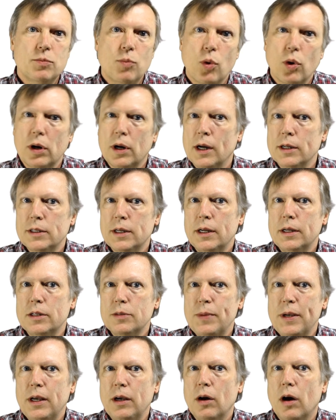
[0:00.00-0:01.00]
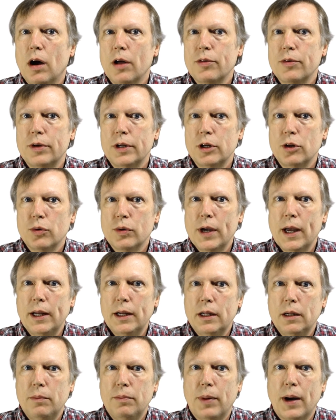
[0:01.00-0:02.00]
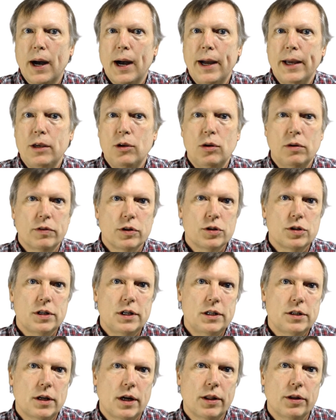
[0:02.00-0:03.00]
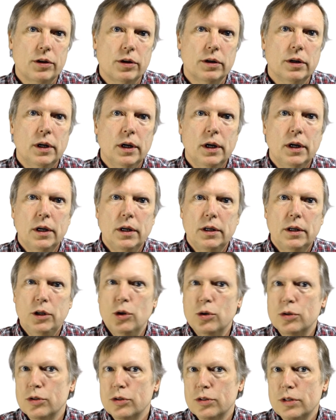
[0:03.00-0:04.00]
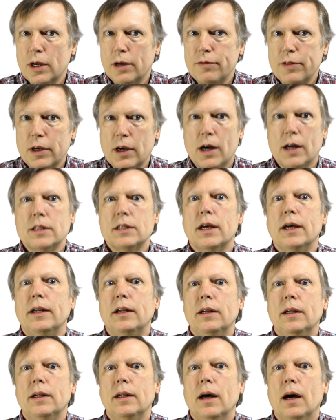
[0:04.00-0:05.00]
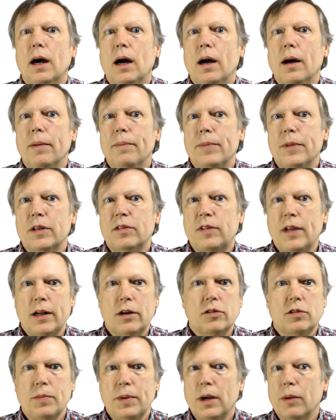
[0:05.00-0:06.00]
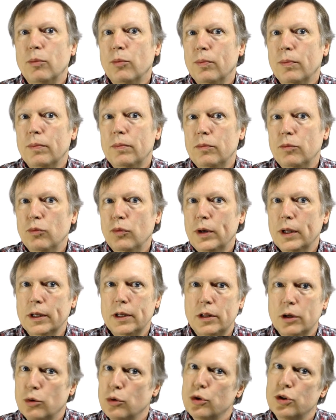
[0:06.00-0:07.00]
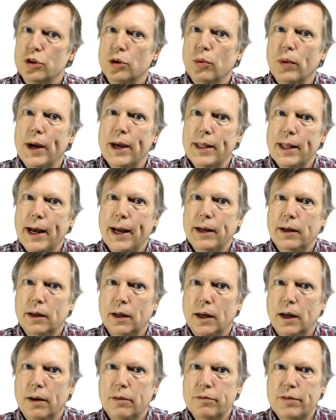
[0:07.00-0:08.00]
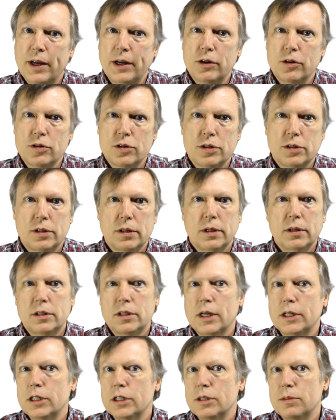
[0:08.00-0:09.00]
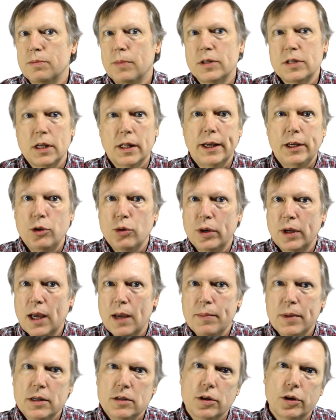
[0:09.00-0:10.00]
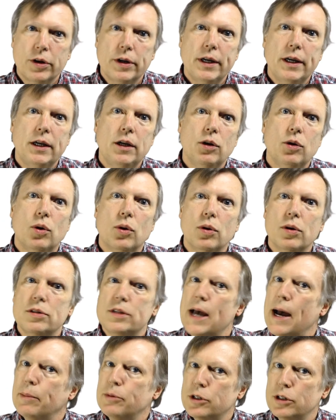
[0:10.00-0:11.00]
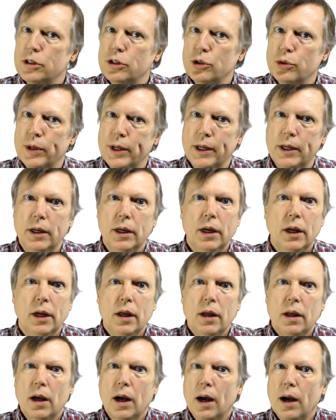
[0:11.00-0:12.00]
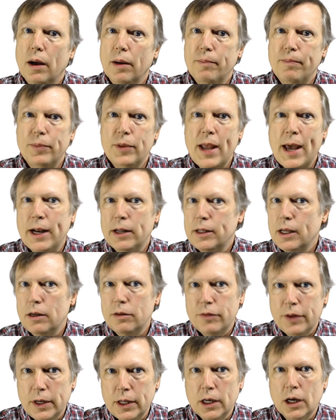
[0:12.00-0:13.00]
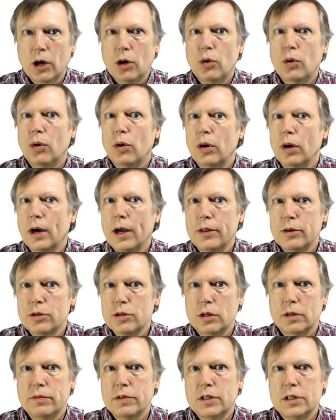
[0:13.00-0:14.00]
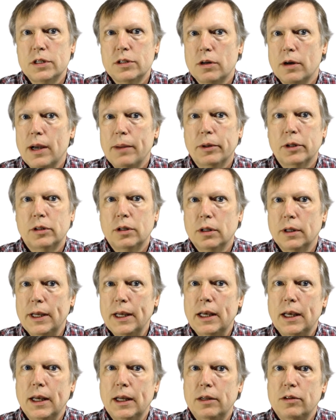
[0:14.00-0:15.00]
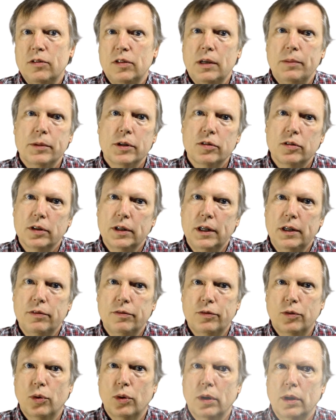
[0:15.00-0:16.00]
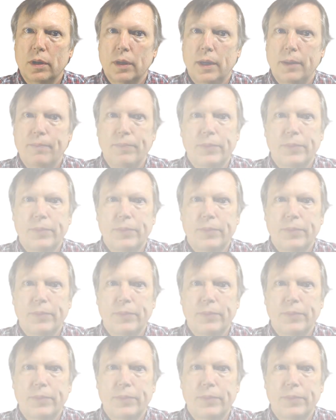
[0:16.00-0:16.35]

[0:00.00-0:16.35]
more content is being authored and created by universities and other users of the content, um, the standards have become really the crucial way that uh, vendors such as Muzzy Lane doing game-based learning or Zaption doing um, annotated video or other services are able to link in seamlessly for um,